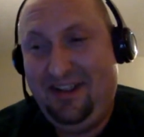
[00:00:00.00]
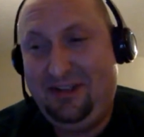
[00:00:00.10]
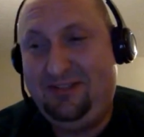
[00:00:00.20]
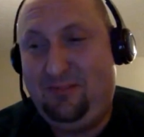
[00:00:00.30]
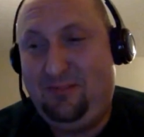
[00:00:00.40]

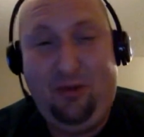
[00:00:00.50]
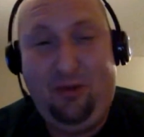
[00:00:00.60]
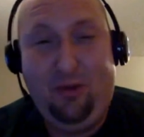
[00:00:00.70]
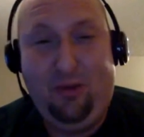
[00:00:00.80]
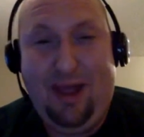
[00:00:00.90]
I think I
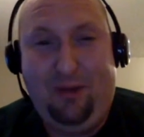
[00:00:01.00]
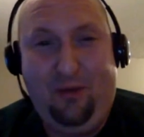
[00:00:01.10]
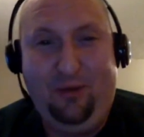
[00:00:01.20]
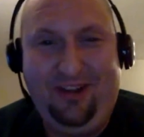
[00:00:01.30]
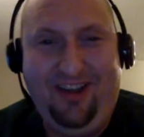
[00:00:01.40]
spent about
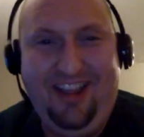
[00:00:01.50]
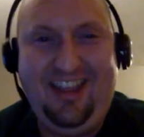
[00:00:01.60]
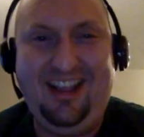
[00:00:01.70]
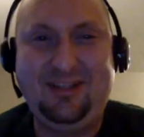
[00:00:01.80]
3 or 4